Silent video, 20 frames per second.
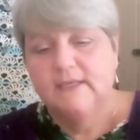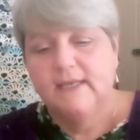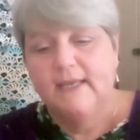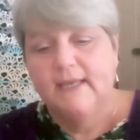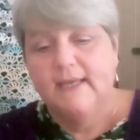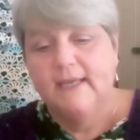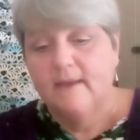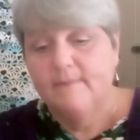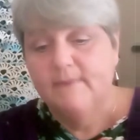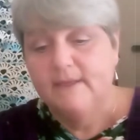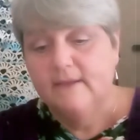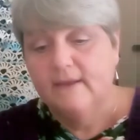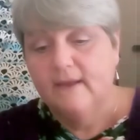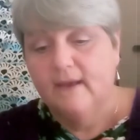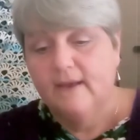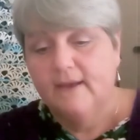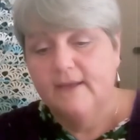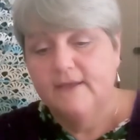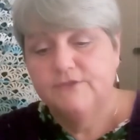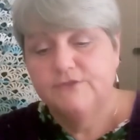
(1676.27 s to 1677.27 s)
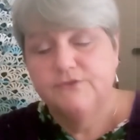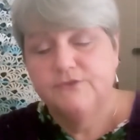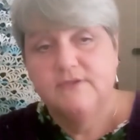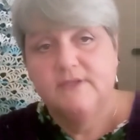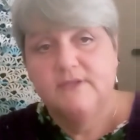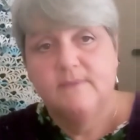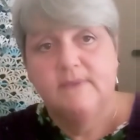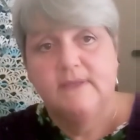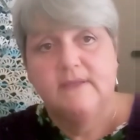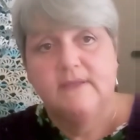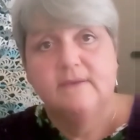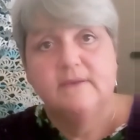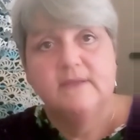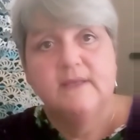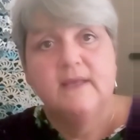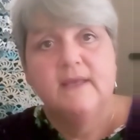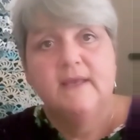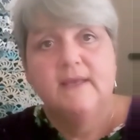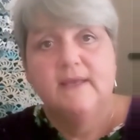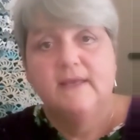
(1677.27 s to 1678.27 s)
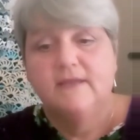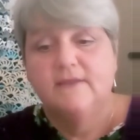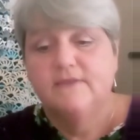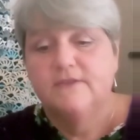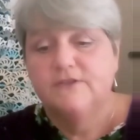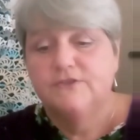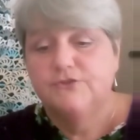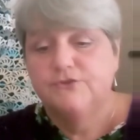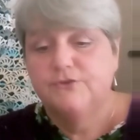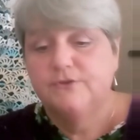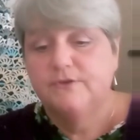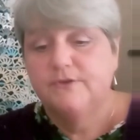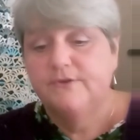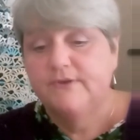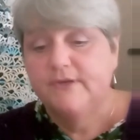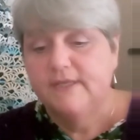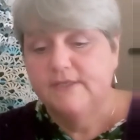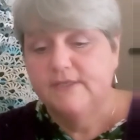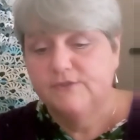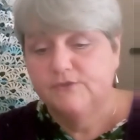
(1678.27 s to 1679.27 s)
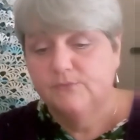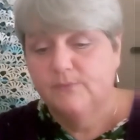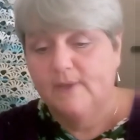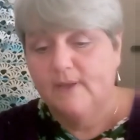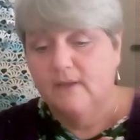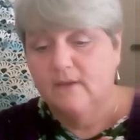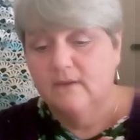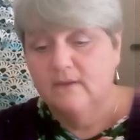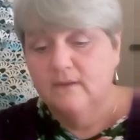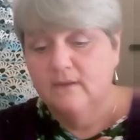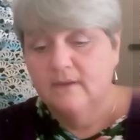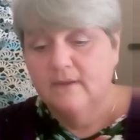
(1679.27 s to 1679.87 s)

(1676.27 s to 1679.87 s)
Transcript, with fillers: And I mean, I can do them in, in the jewelry as well,